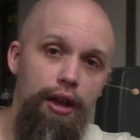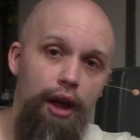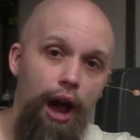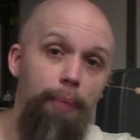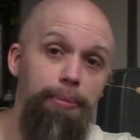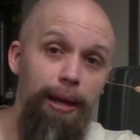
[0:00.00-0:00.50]

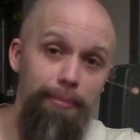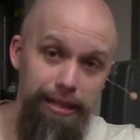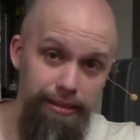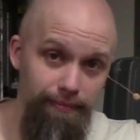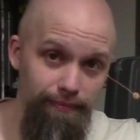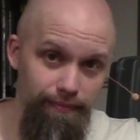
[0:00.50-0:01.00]

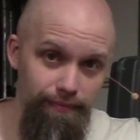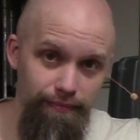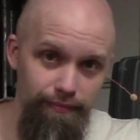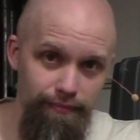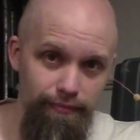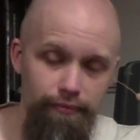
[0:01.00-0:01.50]
Upcoming
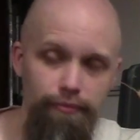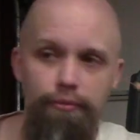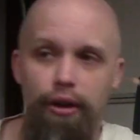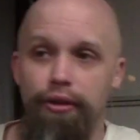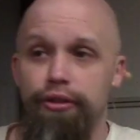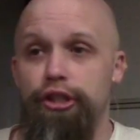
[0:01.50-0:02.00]

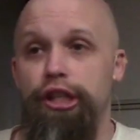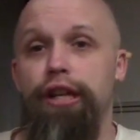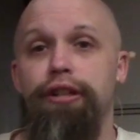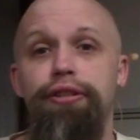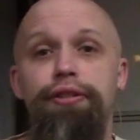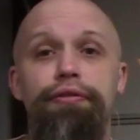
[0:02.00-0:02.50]
on this
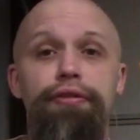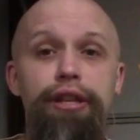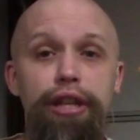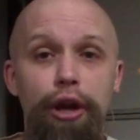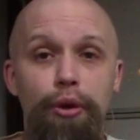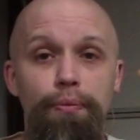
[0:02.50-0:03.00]
channel is a
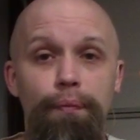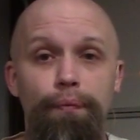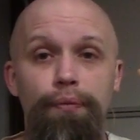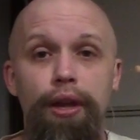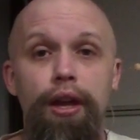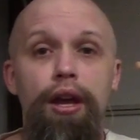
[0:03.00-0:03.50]
video
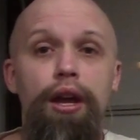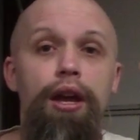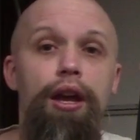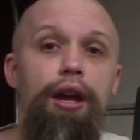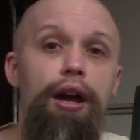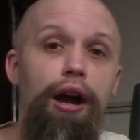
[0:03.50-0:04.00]

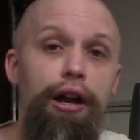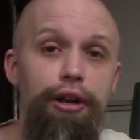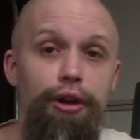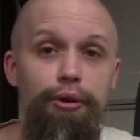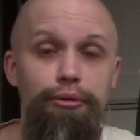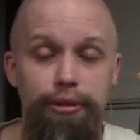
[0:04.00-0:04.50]
I
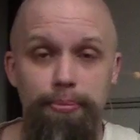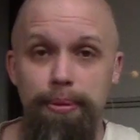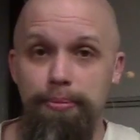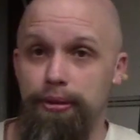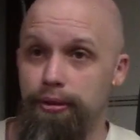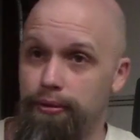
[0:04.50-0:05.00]
know some
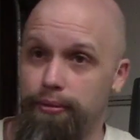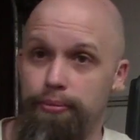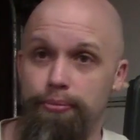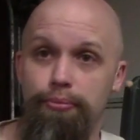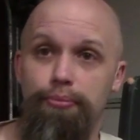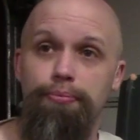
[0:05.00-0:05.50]
people are
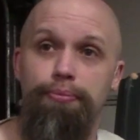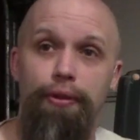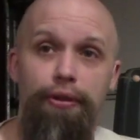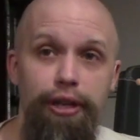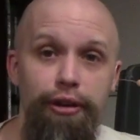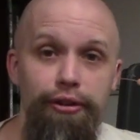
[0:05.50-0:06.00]

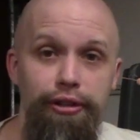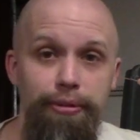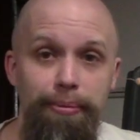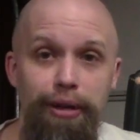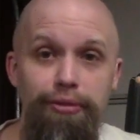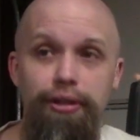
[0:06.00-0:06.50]
very curious
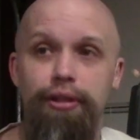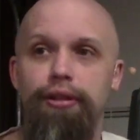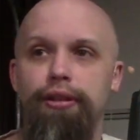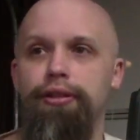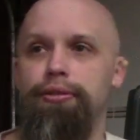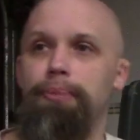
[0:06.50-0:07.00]
about,
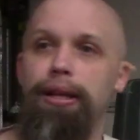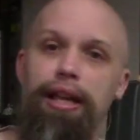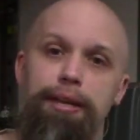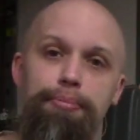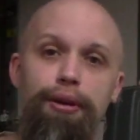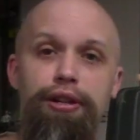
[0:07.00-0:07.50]
because in my
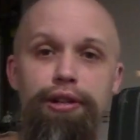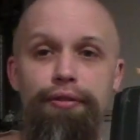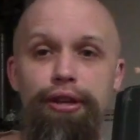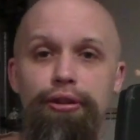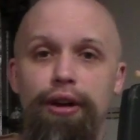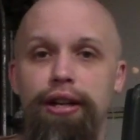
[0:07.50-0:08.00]
last project
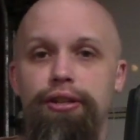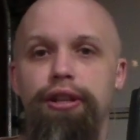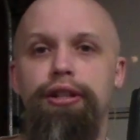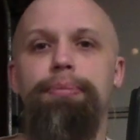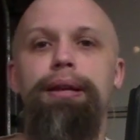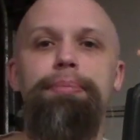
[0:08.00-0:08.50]
video I
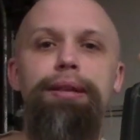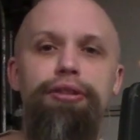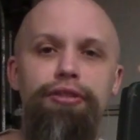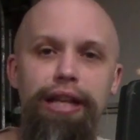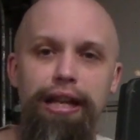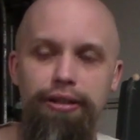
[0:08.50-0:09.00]
talked about a bell
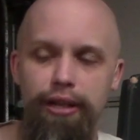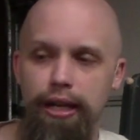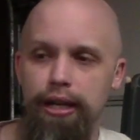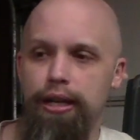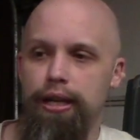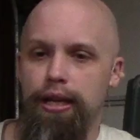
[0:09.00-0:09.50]
stand.
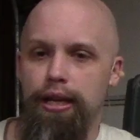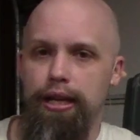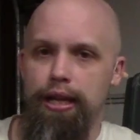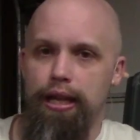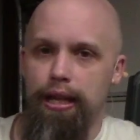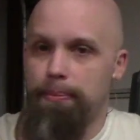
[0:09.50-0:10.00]

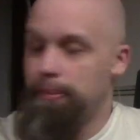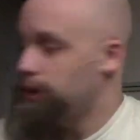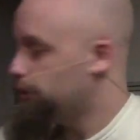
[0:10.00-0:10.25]
That bell